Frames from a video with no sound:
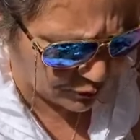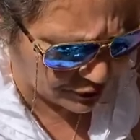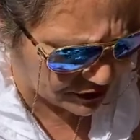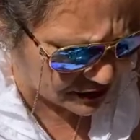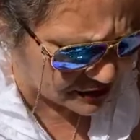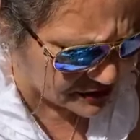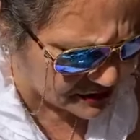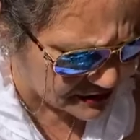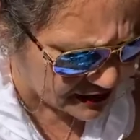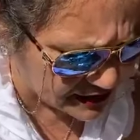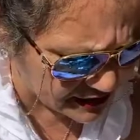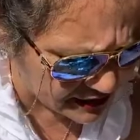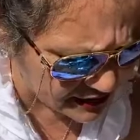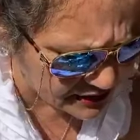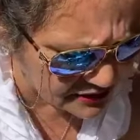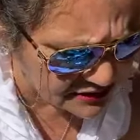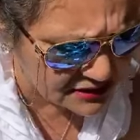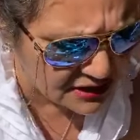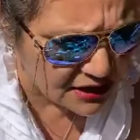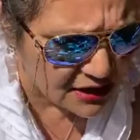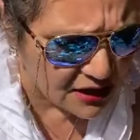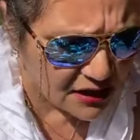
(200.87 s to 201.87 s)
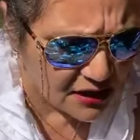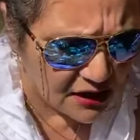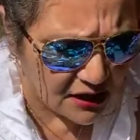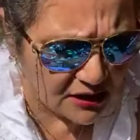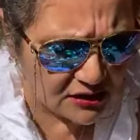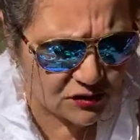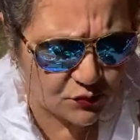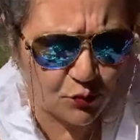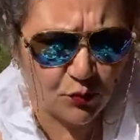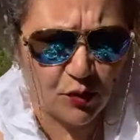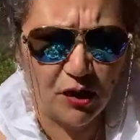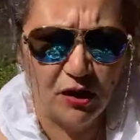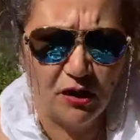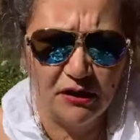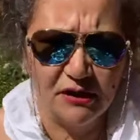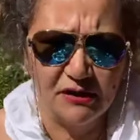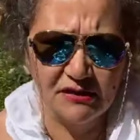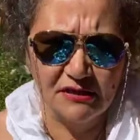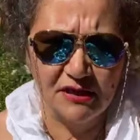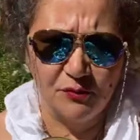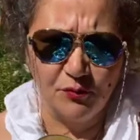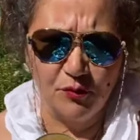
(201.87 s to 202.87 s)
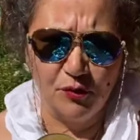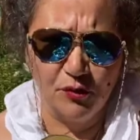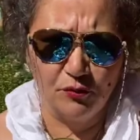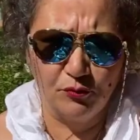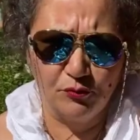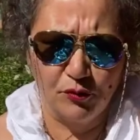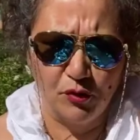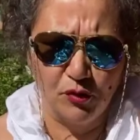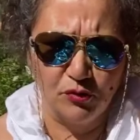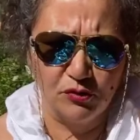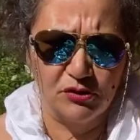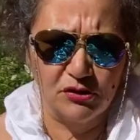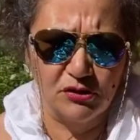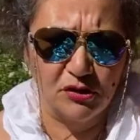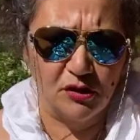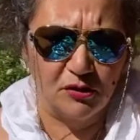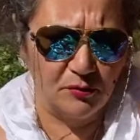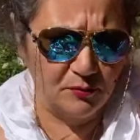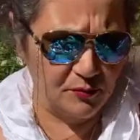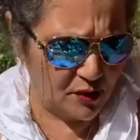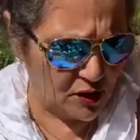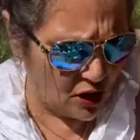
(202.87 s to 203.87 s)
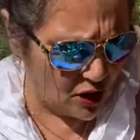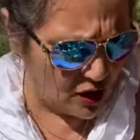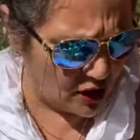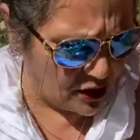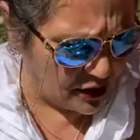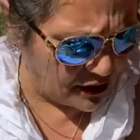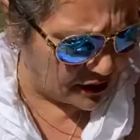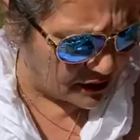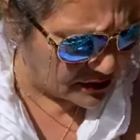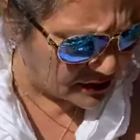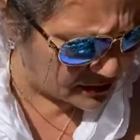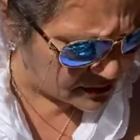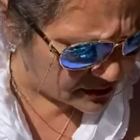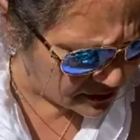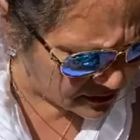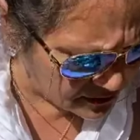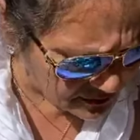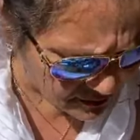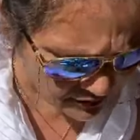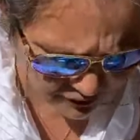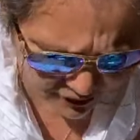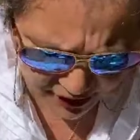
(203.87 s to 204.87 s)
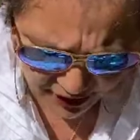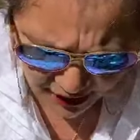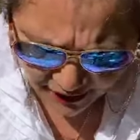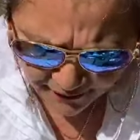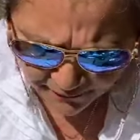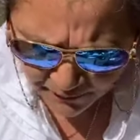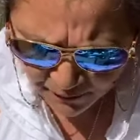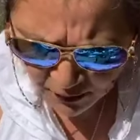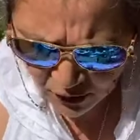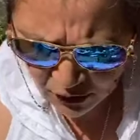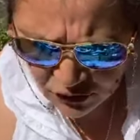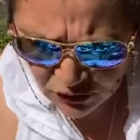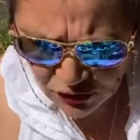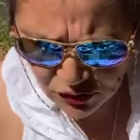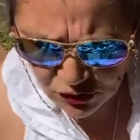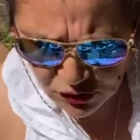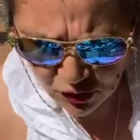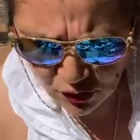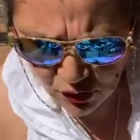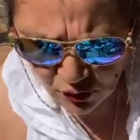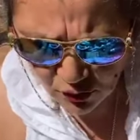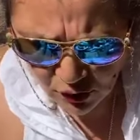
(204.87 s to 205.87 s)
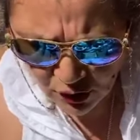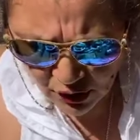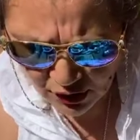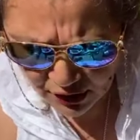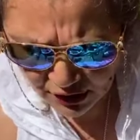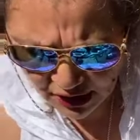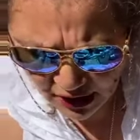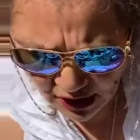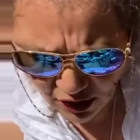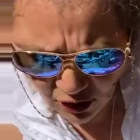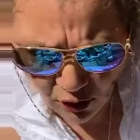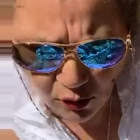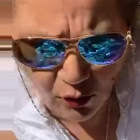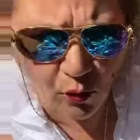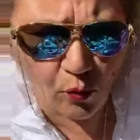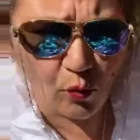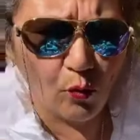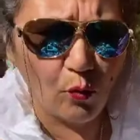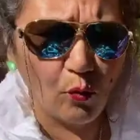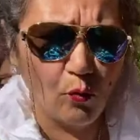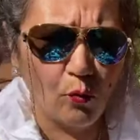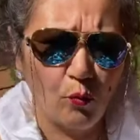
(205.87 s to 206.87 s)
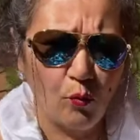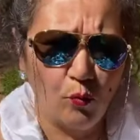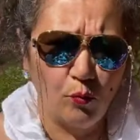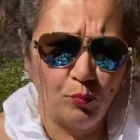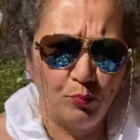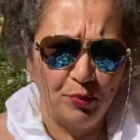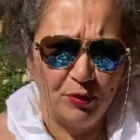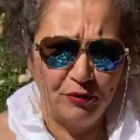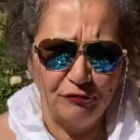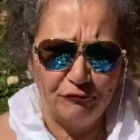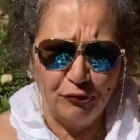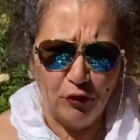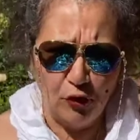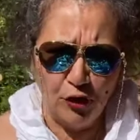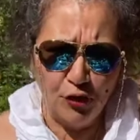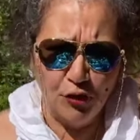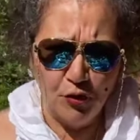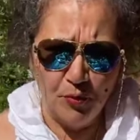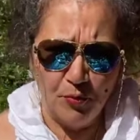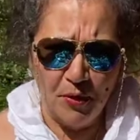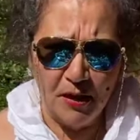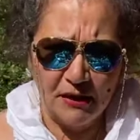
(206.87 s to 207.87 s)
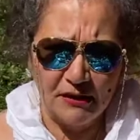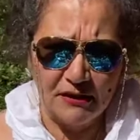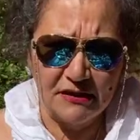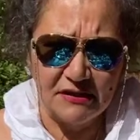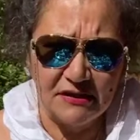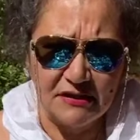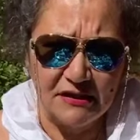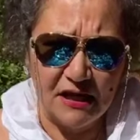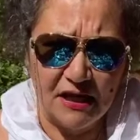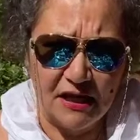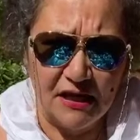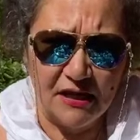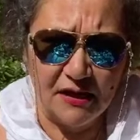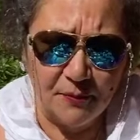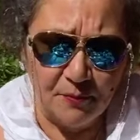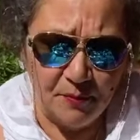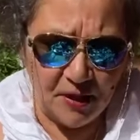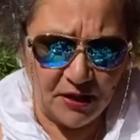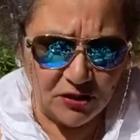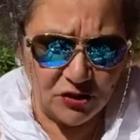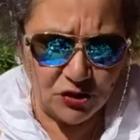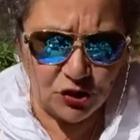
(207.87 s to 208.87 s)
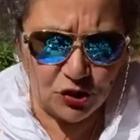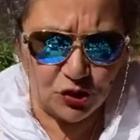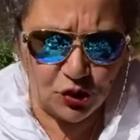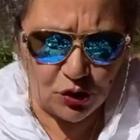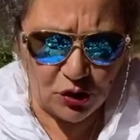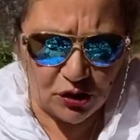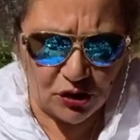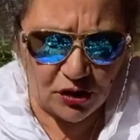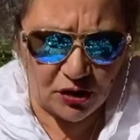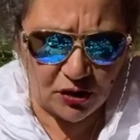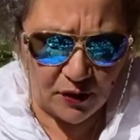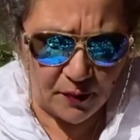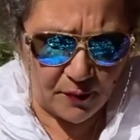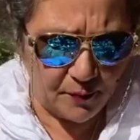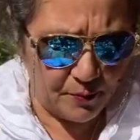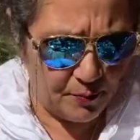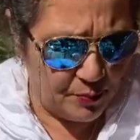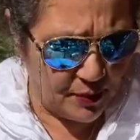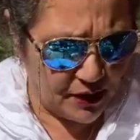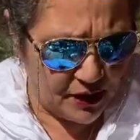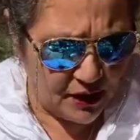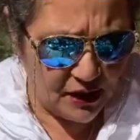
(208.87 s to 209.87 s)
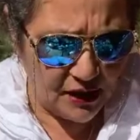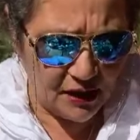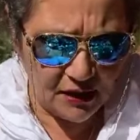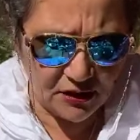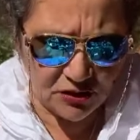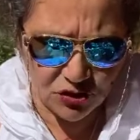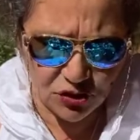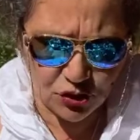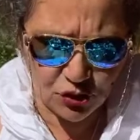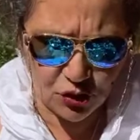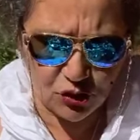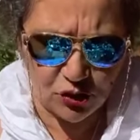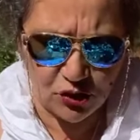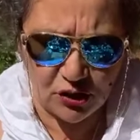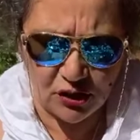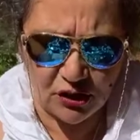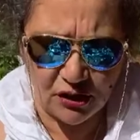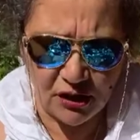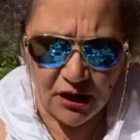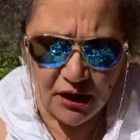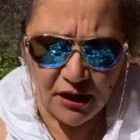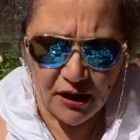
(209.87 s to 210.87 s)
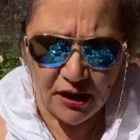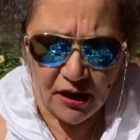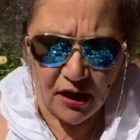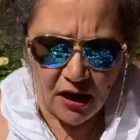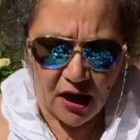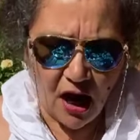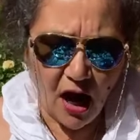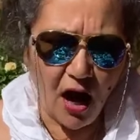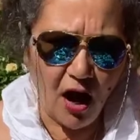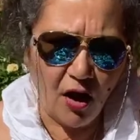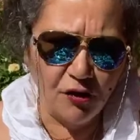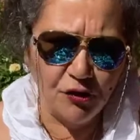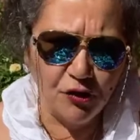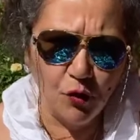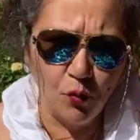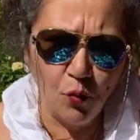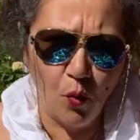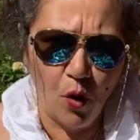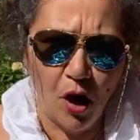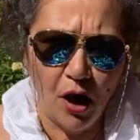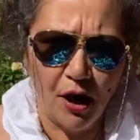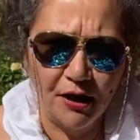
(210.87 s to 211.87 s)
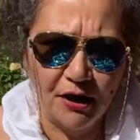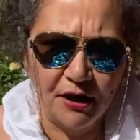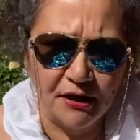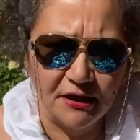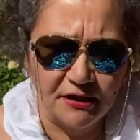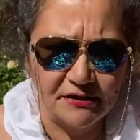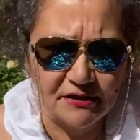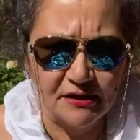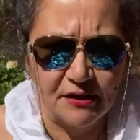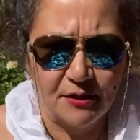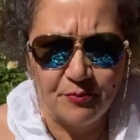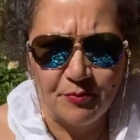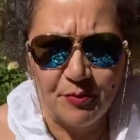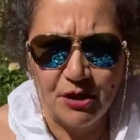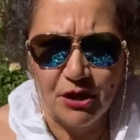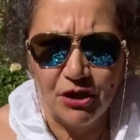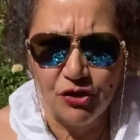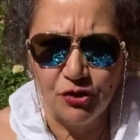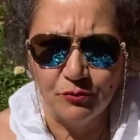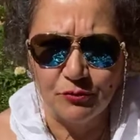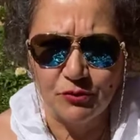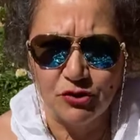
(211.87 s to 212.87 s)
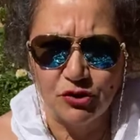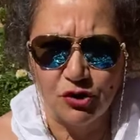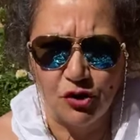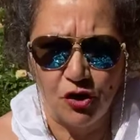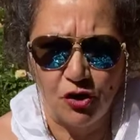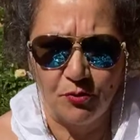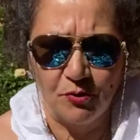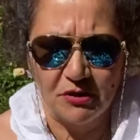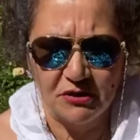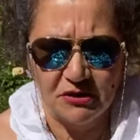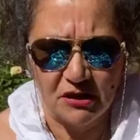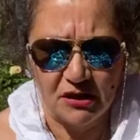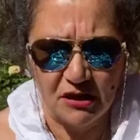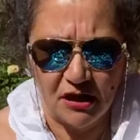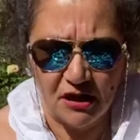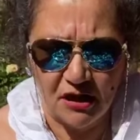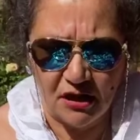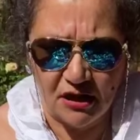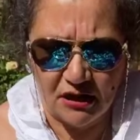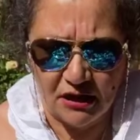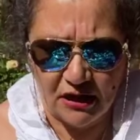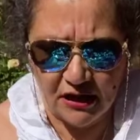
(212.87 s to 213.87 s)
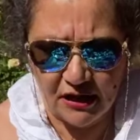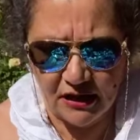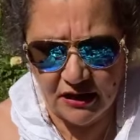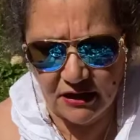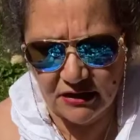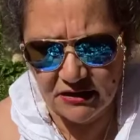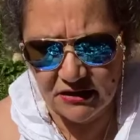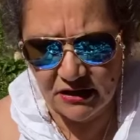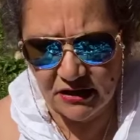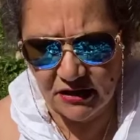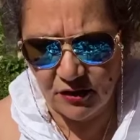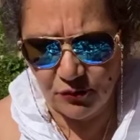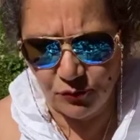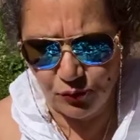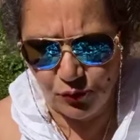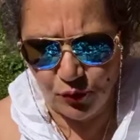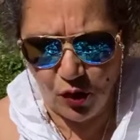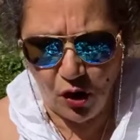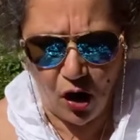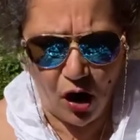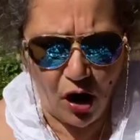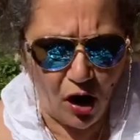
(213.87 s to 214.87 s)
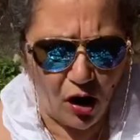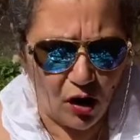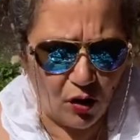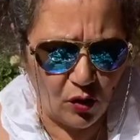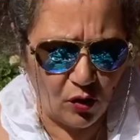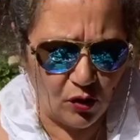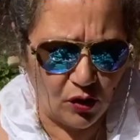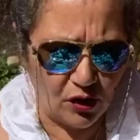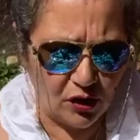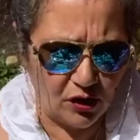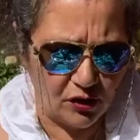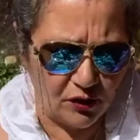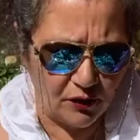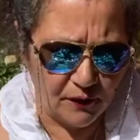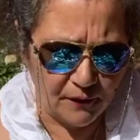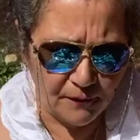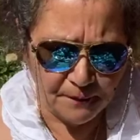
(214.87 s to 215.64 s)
steaks, as well as I will roast some garlic, okay? So now, before you make the steak, be sure how you want it. Is it a medium term? Is it a raw or